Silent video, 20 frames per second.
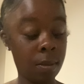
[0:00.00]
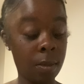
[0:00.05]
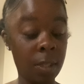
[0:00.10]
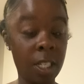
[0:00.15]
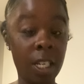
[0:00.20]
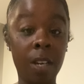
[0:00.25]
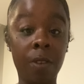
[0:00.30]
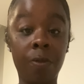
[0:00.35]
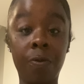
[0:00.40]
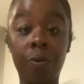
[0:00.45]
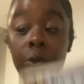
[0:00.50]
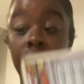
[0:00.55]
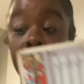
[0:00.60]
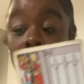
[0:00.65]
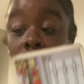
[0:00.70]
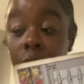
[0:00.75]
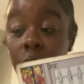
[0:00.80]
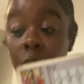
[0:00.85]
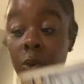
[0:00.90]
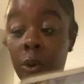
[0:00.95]
Yeah, four
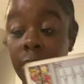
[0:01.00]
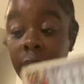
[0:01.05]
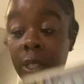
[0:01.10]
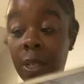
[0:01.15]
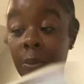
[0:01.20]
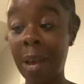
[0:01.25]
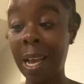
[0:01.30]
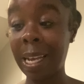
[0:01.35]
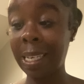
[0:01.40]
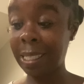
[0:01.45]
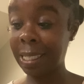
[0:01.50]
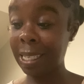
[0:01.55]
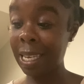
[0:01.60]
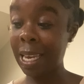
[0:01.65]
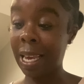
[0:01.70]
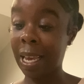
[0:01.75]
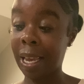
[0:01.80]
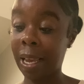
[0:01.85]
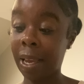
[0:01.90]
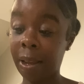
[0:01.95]
swords. Somebody's
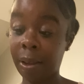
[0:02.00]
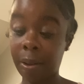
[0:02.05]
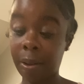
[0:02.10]
sick.